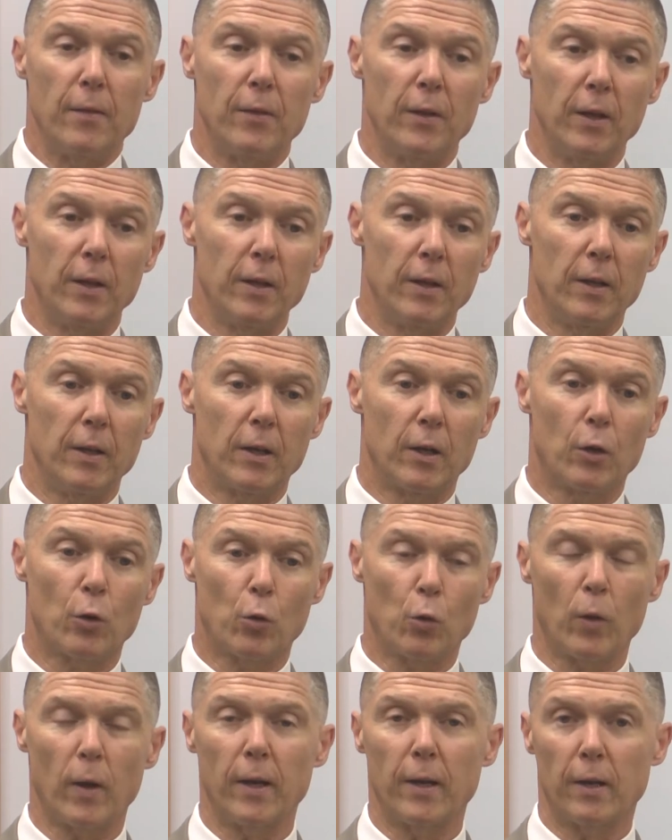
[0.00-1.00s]
The
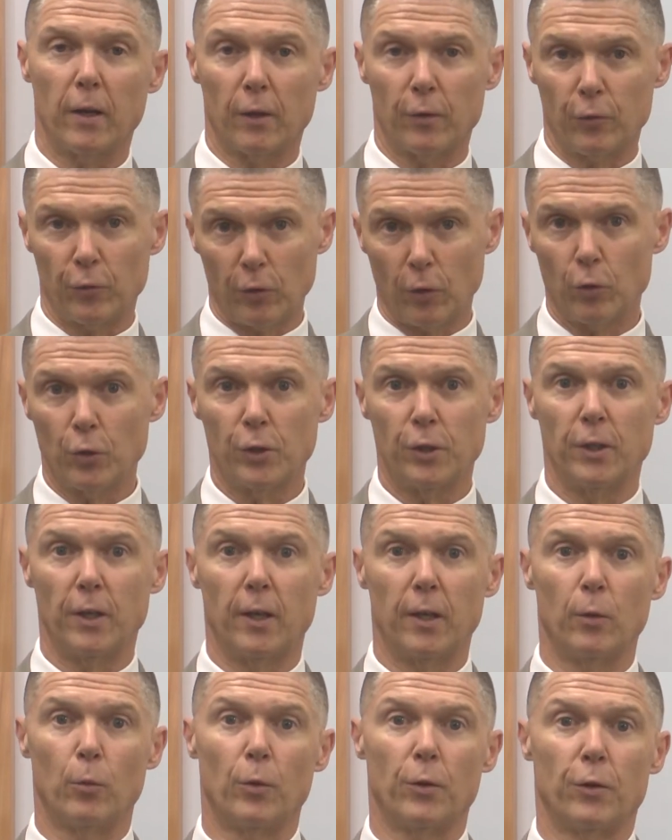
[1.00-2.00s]
credit
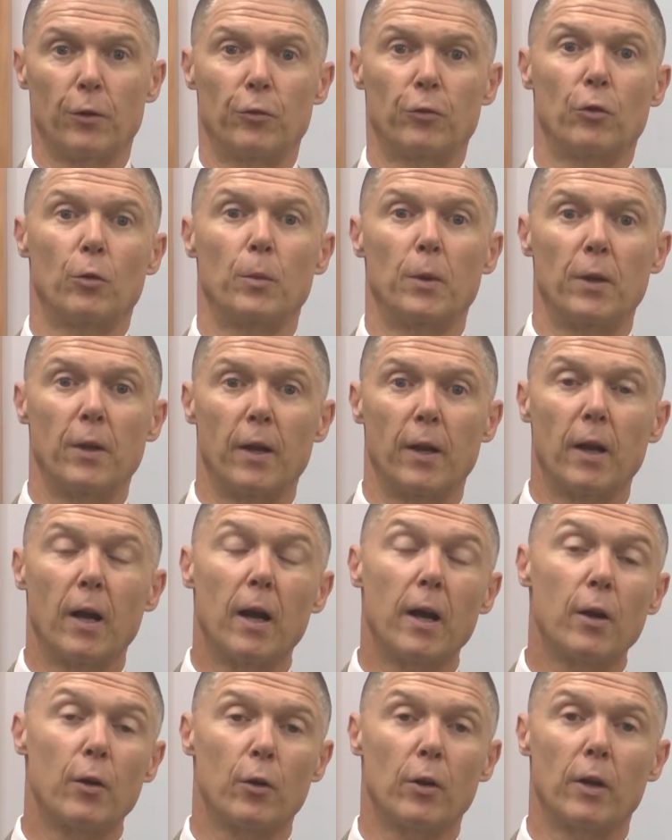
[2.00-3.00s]
associated with assuming that
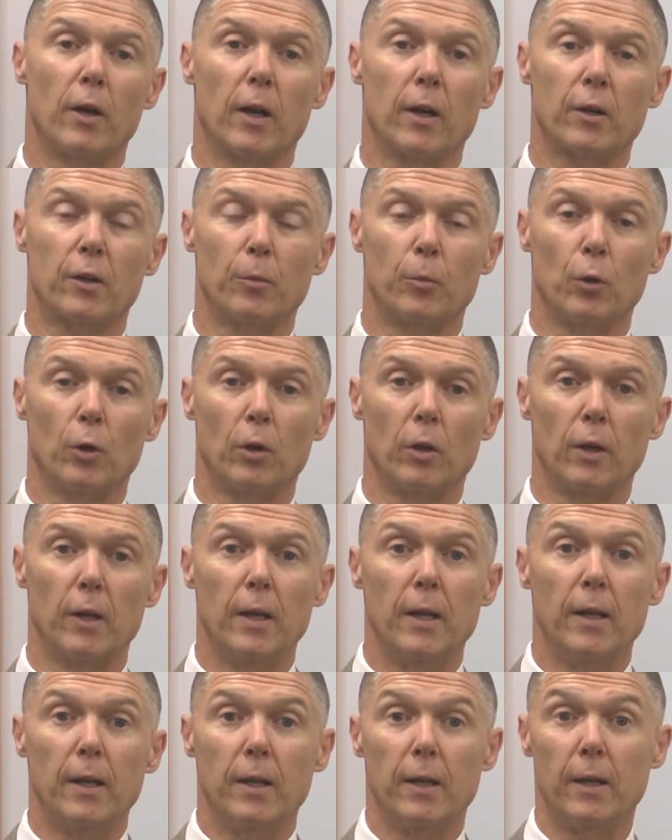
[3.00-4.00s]
higher deductible
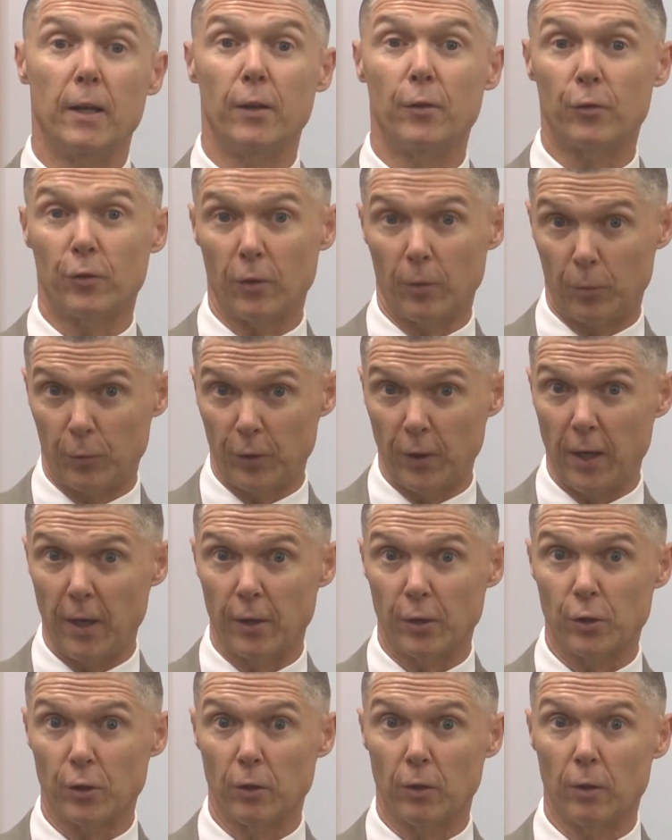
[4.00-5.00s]
is
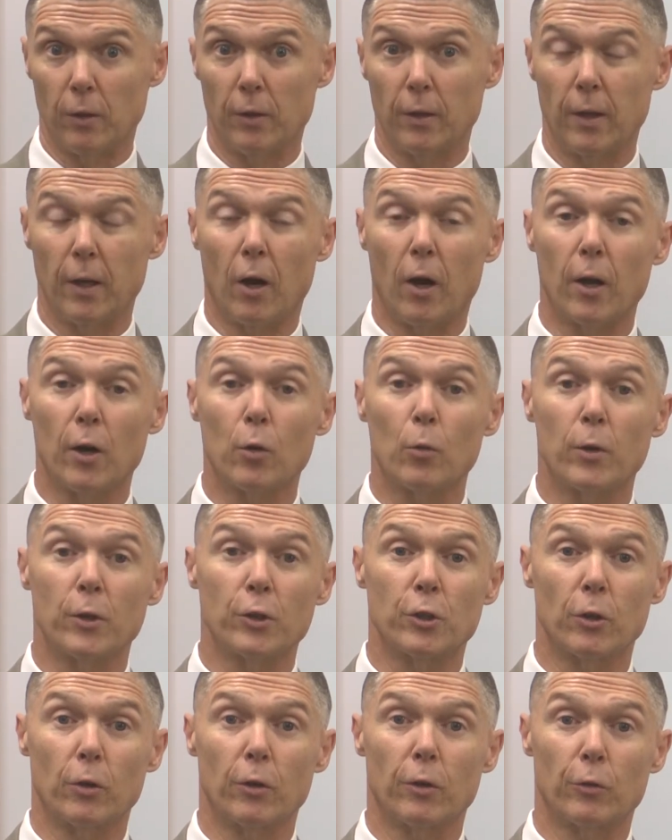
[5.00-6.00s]
substantial. Auto
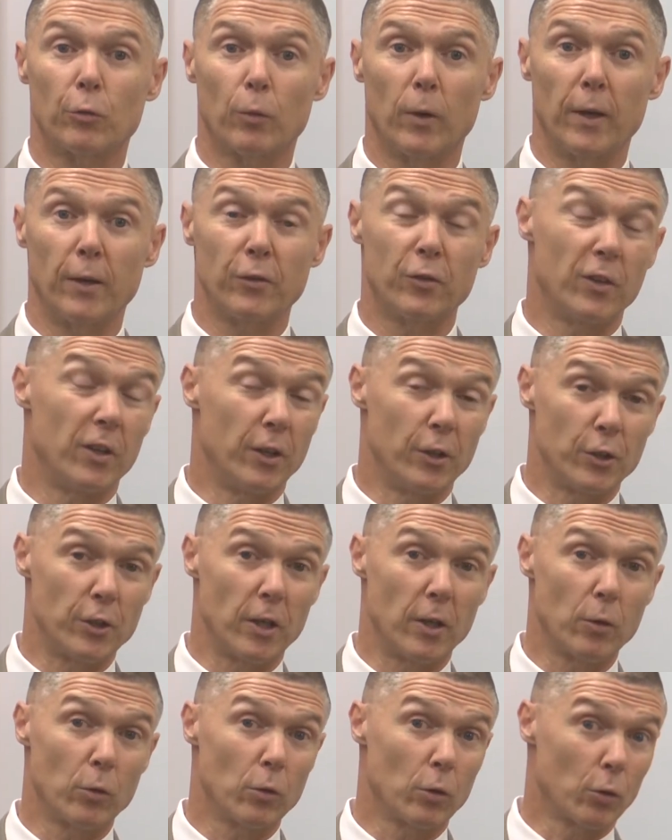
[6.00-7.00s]
insurance rates in
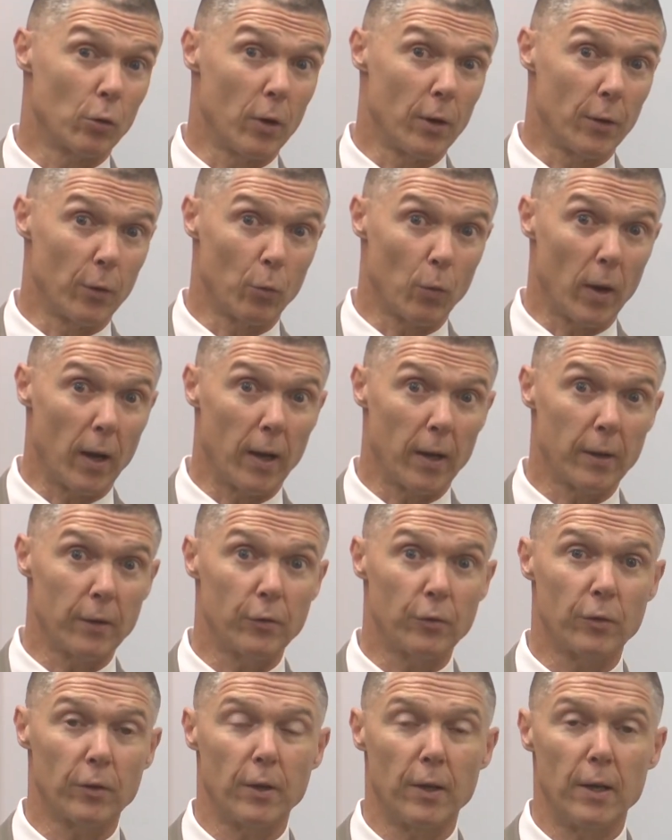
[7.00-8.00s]
general are on the
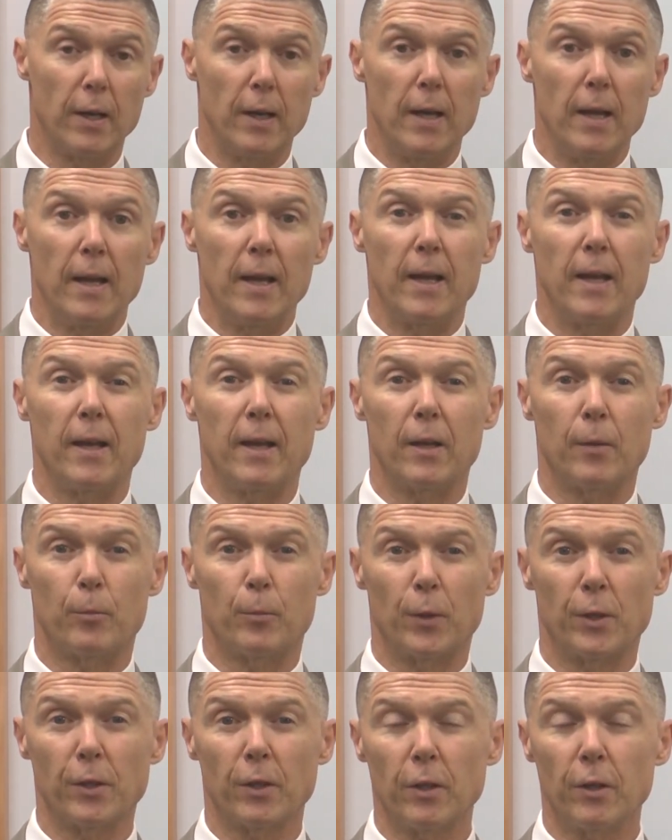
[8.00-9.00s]
rise, and
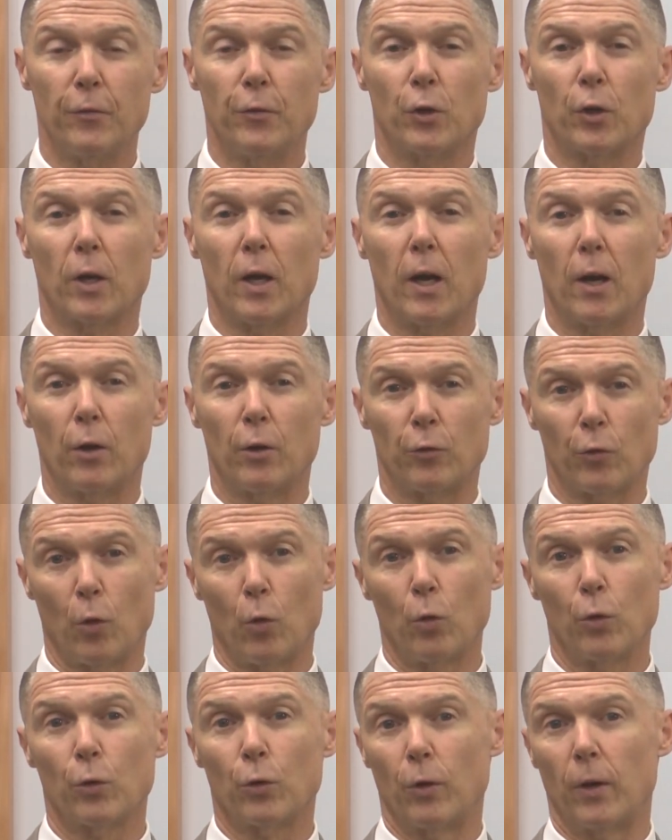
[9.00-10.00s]
particularly if your car is
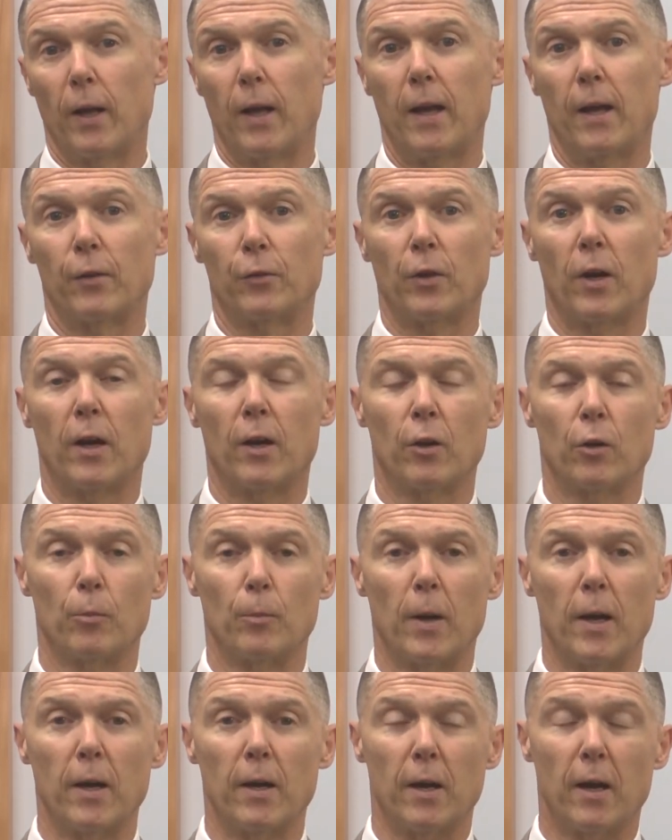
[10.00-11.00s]
older and has higher,
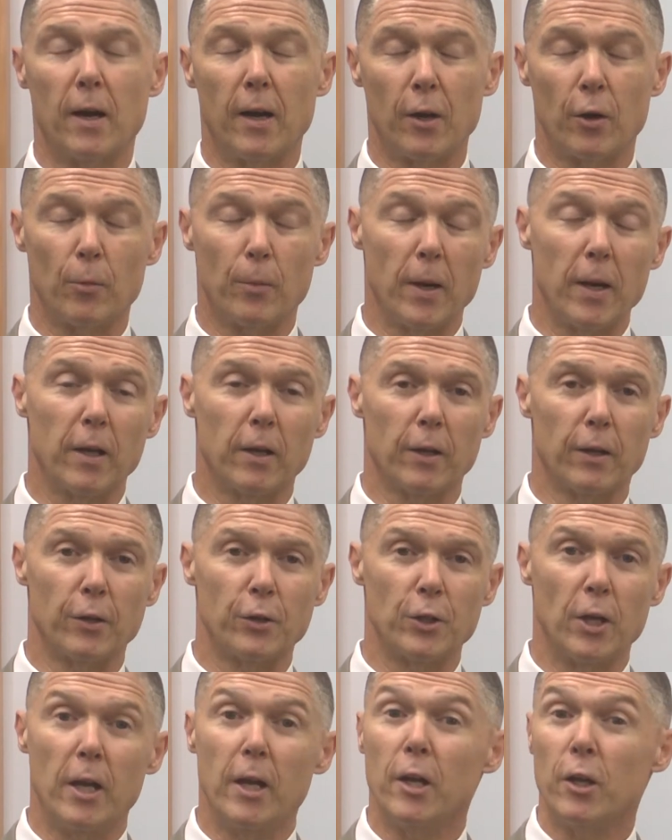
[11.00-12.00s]
mi- higher
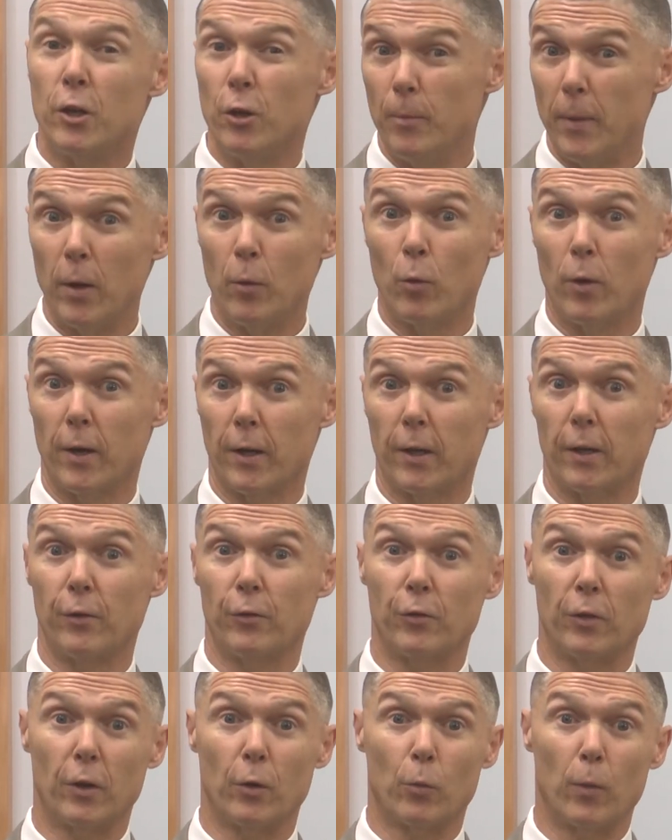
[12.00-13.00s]
mileage, you may want to
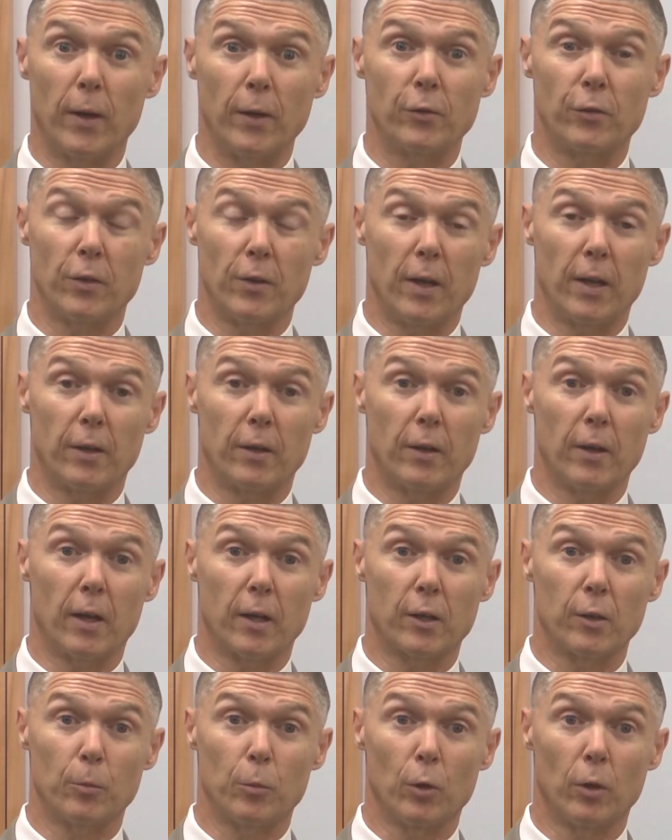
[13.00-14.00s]
consider raising that
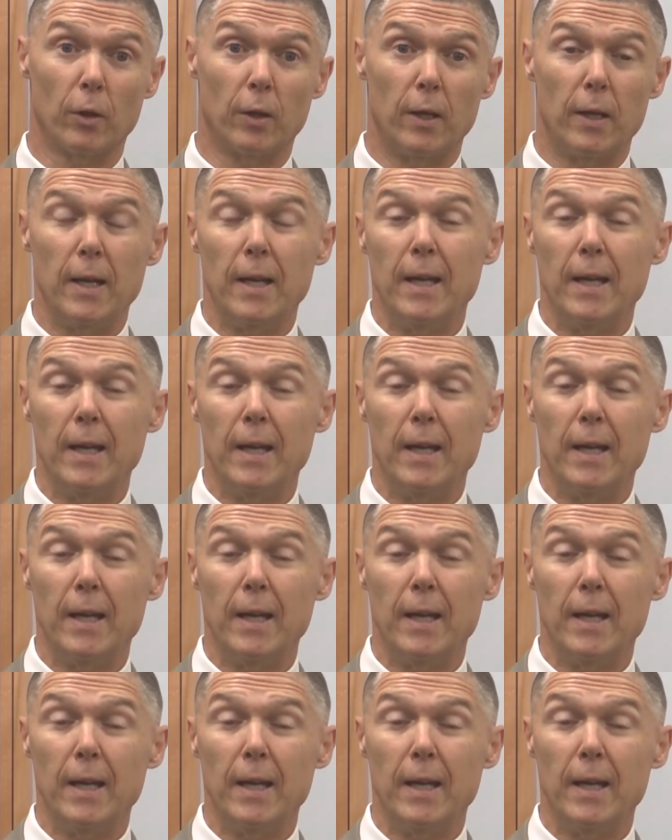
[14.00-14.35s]
deductible.